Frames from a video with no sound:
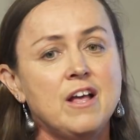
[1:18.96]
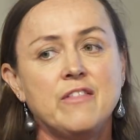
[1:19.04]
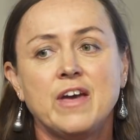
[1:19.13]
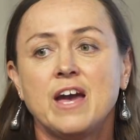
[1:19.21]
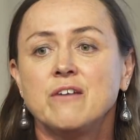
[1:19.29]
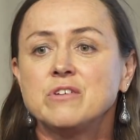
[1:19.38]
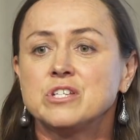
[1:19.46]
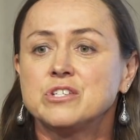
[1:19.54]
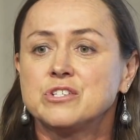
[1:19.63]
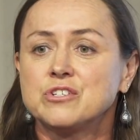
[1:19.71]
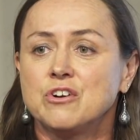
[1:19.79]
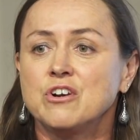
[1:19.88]
They have a
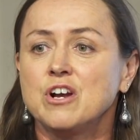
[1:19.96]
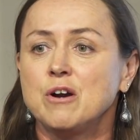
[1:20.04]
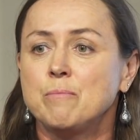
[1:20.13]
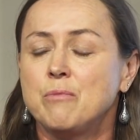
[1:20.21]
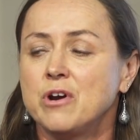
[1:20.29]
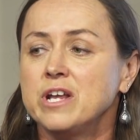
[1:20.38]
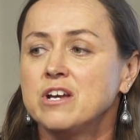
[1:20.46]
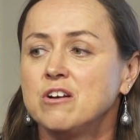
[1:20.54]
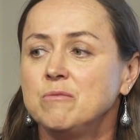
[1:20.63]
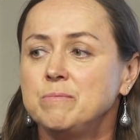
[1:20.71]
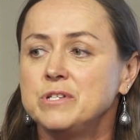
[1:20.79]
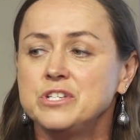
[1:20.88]
stronger body
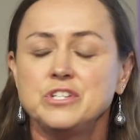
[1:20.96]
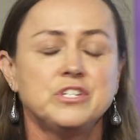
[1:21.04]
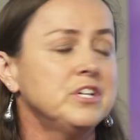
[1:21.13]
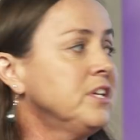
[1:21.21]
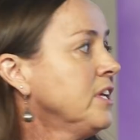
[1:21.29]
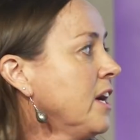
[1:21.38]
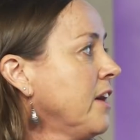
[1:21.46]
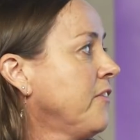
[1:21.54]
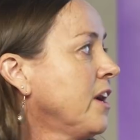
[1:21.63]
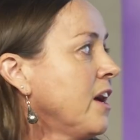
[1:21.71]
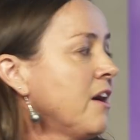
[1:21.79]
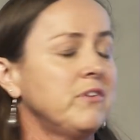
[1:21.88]
composition, and
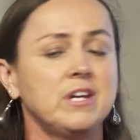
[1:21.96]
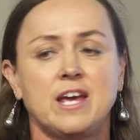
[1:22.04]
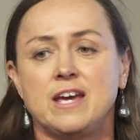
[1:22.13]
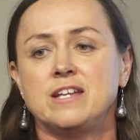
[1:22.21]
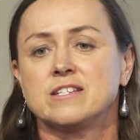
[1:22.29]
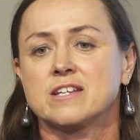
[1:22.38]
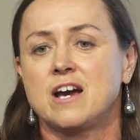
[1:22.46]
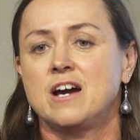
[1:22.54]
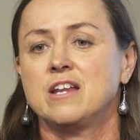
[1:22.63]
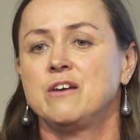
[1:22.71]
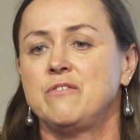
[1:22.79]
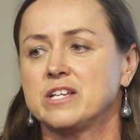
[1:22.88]
they have enhanced
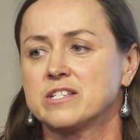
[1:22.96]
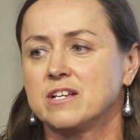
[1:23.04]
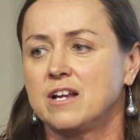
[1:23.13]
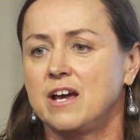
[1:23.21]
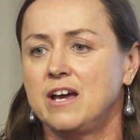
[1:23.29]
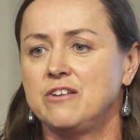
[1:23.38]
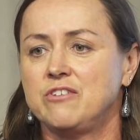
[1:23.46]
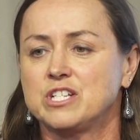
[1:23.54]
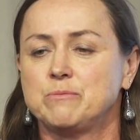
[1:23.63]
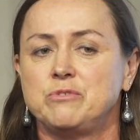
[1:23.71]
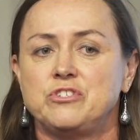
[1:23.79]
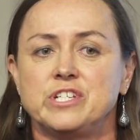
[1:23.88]
cardiovascular and
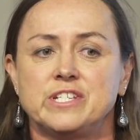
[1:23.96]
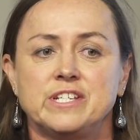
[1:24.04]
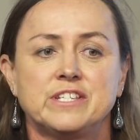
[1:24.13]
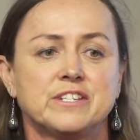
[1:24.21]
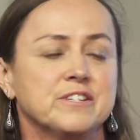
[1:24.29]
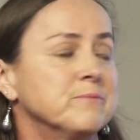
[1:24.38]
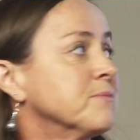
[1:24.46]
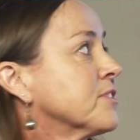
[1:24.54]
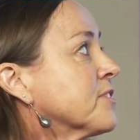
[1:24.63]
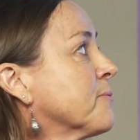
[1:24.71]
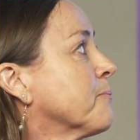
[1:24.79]
respiratory systems.